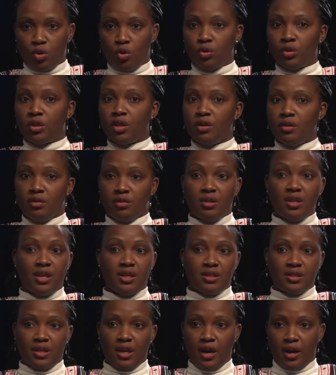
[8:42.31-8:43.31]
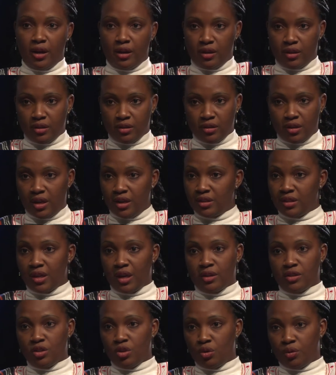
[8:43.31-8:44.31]
on the
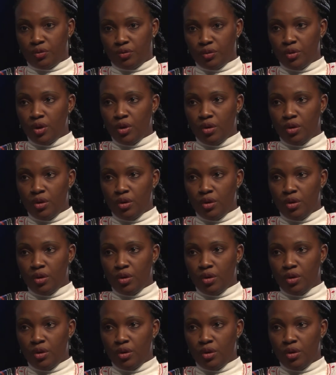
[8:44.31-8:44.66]
entirety of